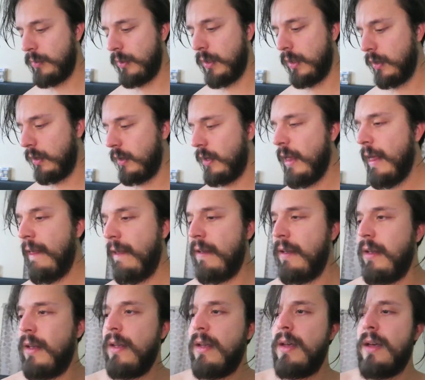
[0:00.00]
But
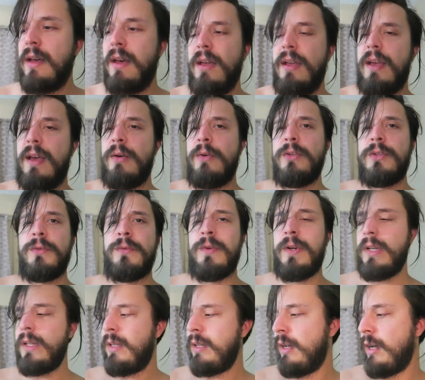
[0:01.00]
yeah, it was a
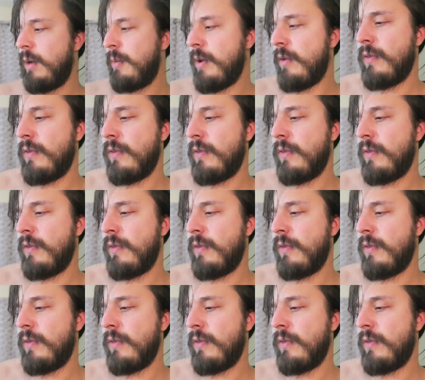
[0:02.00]
fun time.